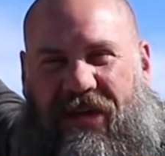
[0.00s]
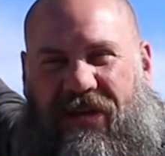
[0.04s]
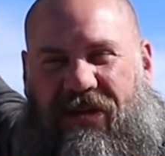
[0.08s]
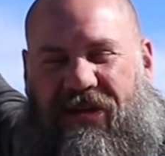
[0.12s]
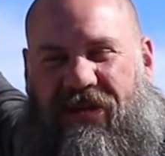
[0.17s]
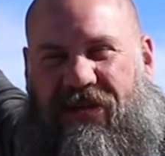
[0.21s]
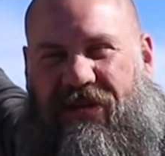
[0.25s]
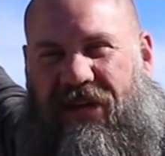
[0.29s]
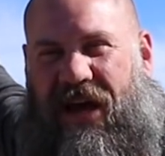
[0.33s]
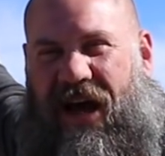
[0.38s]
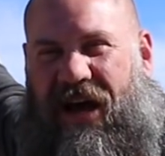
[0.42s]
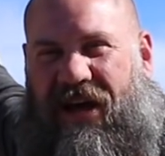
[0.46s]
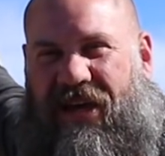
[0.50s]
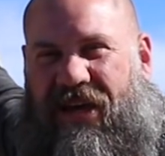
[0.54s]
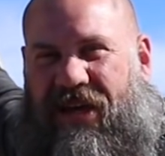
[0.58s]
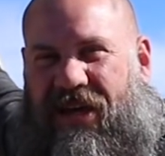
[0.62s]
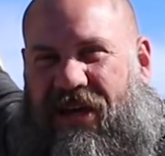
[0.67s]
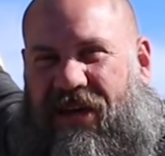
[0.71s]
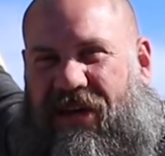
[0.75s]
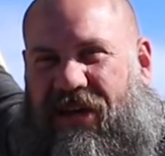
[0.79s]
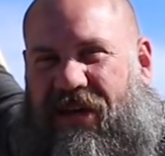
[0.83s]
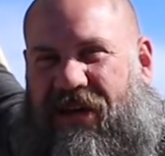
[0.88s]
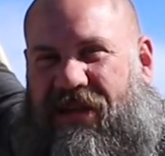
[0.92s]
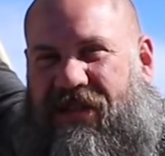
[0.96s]

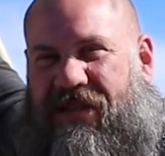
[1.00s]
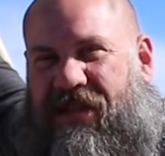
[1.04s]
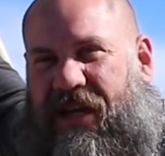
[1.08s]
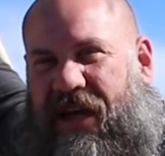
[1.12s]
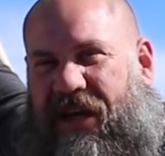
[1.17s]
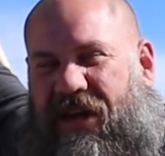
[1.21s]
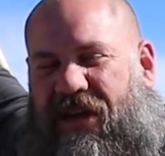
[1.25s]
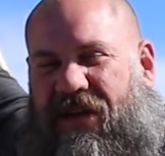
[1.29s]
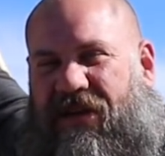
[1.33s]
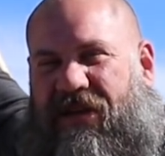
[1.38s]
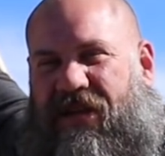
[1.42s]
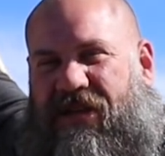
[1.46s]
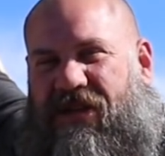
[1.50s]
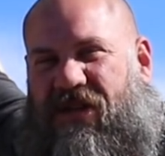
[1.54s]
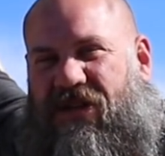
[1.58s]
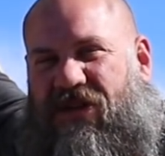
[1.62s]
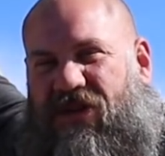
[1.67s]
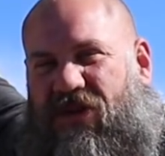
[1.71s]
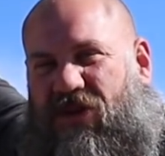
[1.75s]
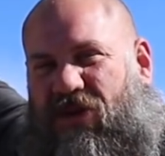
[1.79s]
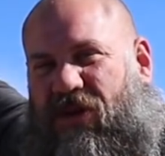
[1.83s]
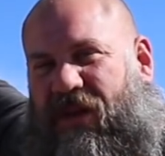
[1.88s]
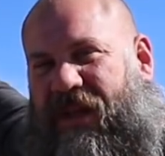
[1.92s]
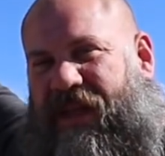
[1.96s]
Yagi antenna that's a
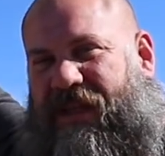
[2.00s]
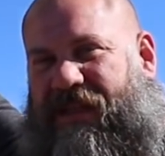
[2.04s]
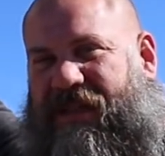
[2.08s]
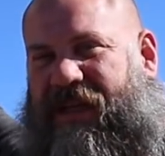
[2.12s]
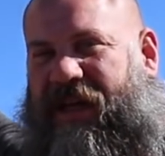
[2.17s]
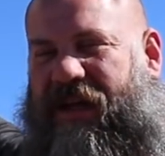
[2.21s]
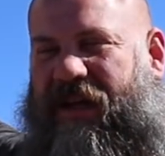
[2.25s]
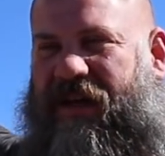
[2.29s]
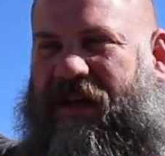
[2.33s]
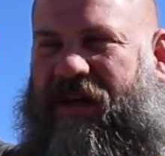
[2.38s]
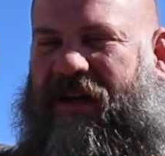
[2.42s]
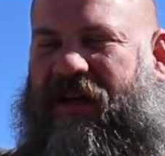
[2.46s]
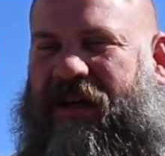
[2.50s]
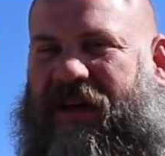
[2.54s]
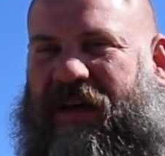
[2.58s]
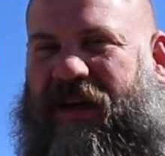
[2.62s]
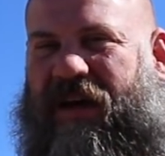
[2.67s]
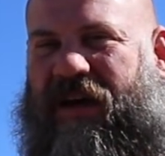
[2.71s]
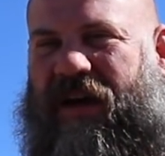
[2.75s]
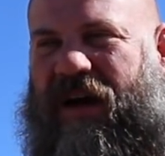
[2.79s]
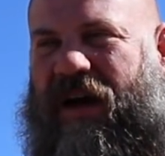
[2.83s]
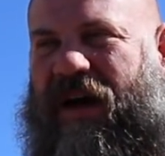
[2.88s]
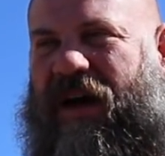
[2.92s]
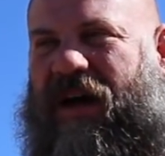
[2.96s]
dual antenna
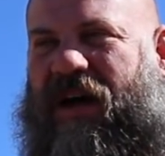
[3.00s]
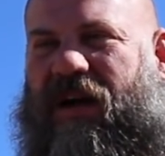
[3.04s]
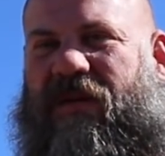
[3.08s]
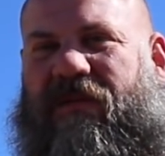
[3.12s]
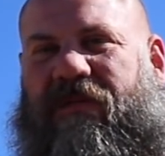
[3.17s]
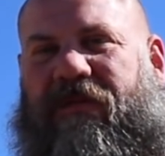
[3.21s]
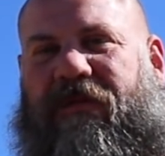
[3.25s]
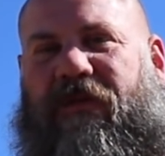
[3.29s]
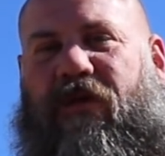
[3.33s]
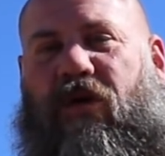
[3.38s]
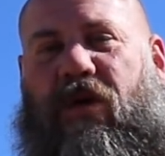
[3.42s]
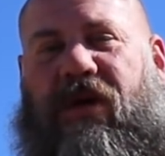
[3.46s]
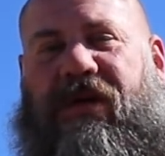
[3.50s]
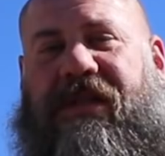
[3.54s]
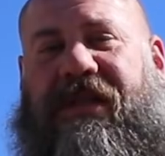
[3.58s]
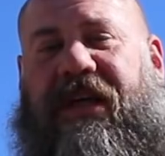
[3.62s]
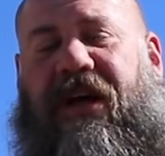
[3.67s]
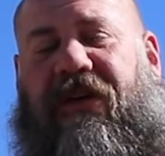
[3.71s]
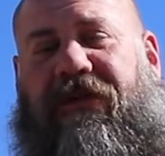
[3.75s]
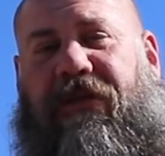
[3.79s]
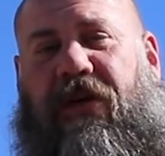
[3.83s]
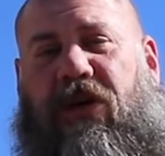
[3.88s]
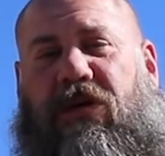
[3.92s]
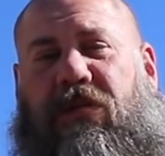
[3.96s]
for a
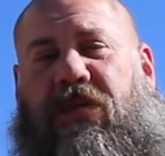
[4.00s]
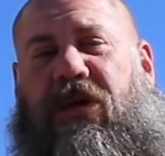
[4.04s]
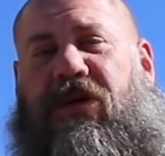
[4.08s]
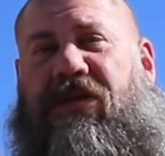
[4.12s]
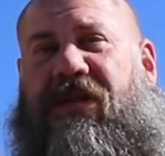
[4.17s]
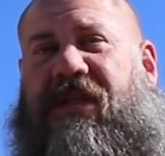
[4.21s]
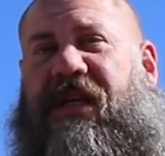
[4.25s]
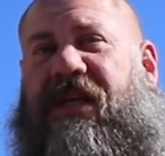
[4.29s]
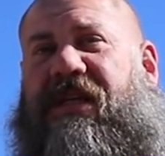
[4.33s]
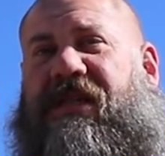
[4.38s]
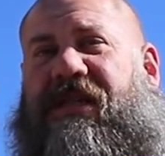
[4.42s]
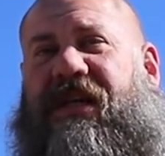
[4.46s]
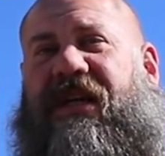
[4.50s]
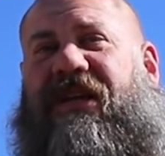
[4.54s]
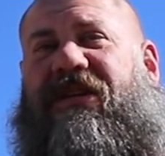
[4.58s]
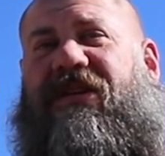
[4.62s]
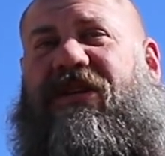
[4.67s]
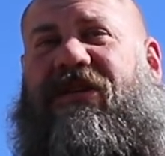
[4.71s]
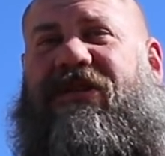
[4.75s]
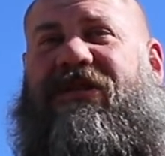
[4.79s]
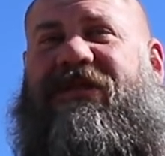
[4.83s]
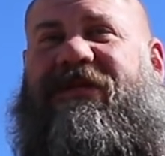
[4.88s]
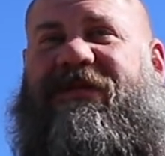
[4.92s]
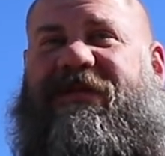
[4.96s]
cell phone boosting signal.